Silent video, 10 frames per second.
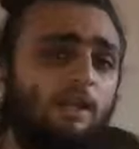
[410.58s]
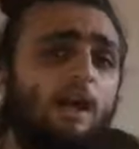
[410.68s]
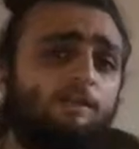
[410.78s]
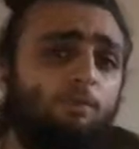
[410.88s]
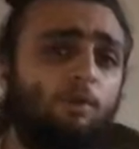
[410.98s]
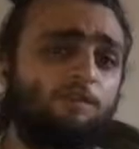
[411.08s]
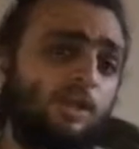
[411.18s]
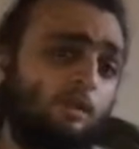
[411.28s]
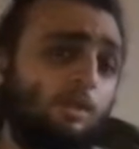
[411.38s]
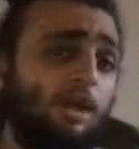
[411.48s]
My last point
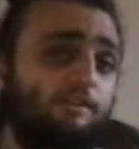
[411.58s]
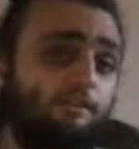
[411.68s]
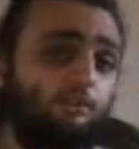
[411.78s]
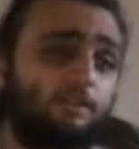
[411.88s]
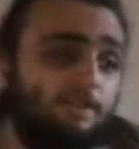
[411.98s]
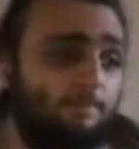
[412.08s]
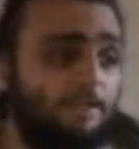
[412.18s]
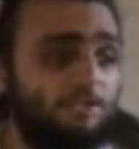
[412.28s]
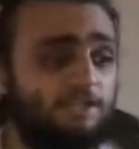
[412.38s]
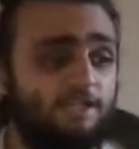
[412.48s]
that I would like to quickly
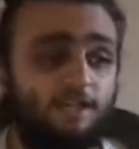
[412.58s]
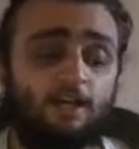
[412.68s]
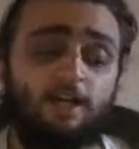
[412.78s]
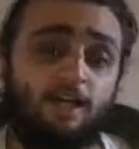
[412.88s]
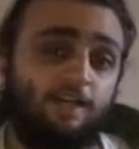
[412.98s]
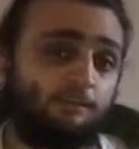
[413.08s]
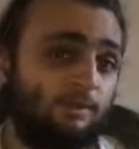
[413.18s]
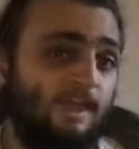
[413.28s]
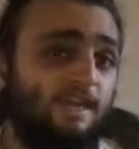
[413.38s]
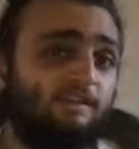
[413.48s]
mention here is
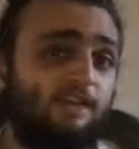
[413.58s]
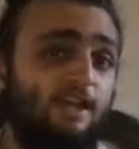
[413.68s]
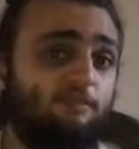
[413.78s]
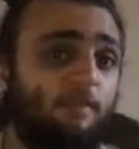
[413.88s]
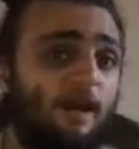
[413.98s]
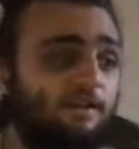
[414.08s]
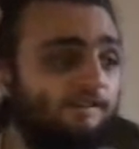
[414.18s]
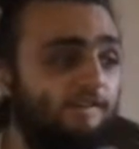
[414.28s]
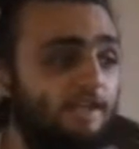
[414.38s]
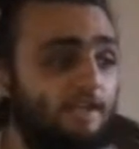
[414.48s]
related to that of
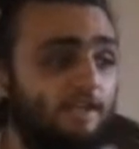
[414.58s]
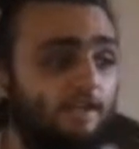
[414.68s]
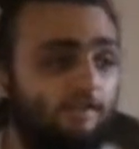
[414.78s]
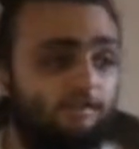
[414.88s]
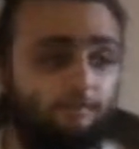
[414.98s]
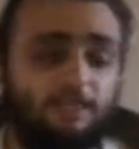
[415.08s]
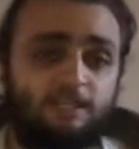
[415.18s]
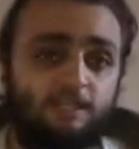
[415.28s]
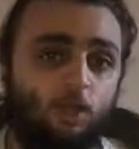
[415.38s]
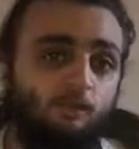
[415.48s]
Marcus Leaning
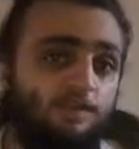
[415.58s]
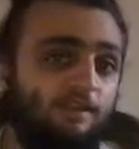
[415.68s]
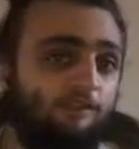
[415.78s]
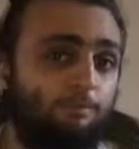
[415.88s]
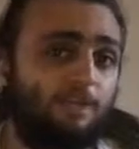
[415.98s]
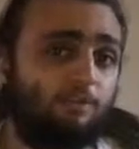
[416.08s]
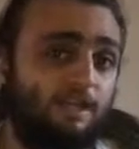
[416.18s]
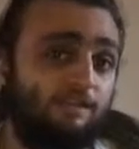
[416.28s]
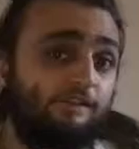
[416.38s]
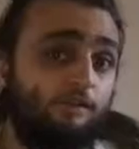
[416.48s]
speaking of the
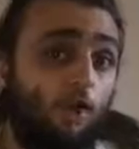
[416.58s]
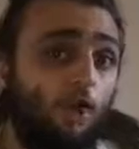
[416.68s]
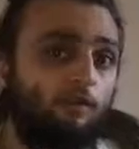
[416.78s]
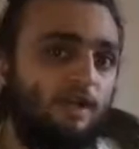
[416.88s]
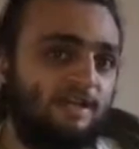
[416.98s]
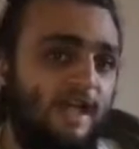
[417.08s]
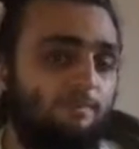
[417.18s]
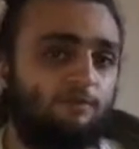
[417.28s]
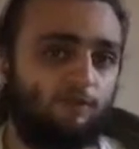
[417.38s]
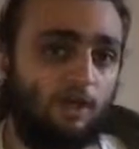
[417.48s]
experience of a
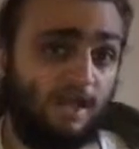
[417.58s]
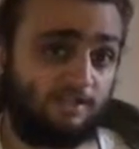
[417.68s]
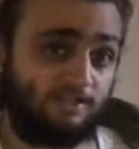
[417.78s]
gamified